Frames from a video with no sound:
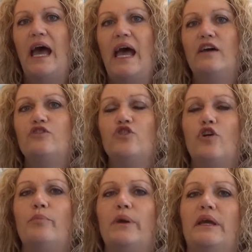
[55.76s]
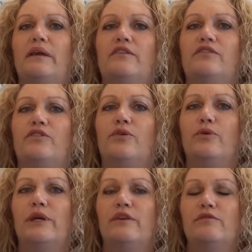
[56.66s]
Our job is
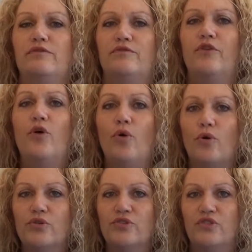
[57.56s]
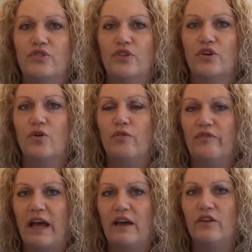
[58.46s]
to enforce the core
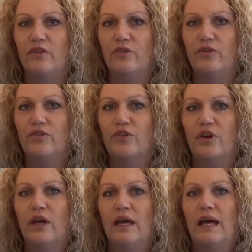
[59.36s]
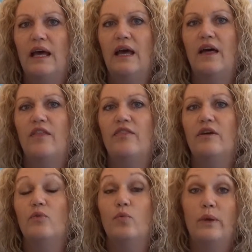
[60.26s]
values
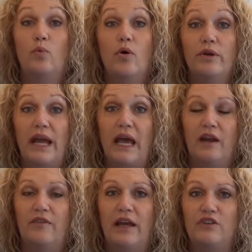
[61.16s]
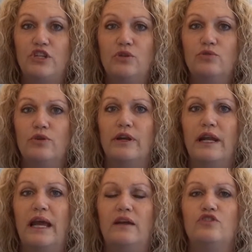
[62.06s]
that we want out of our
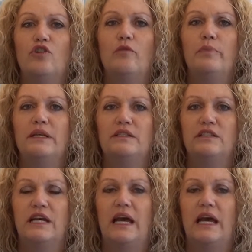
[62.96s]
children. Our job is to